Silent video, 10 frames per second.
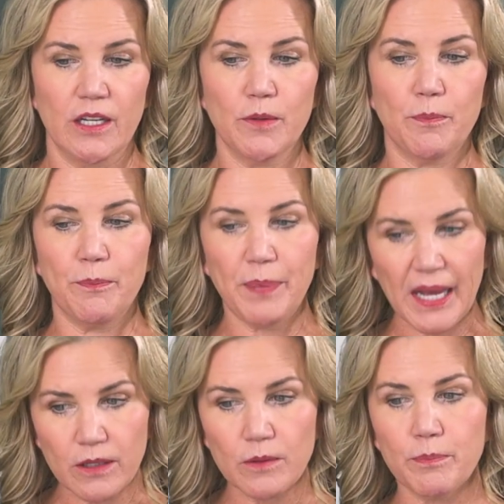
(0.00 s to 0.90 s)
You
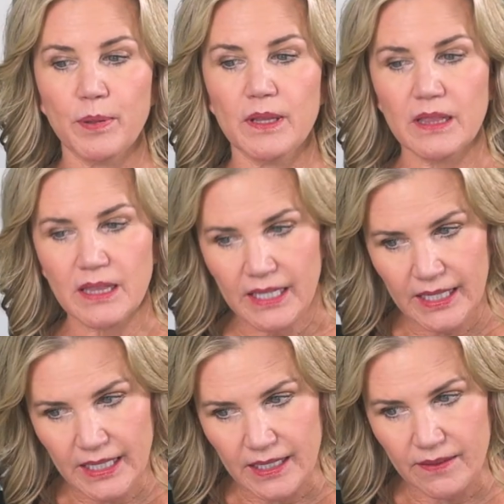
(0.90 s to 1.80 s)
better
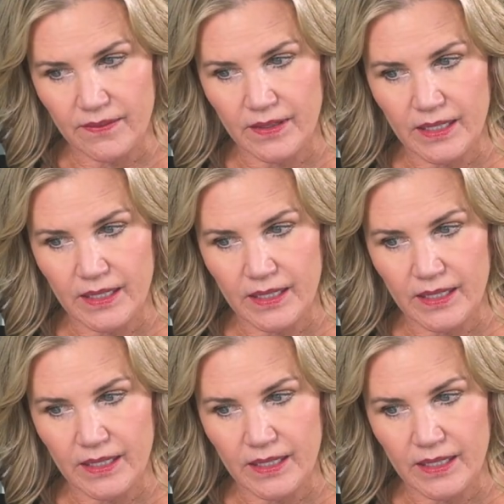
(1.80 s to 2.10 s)
believe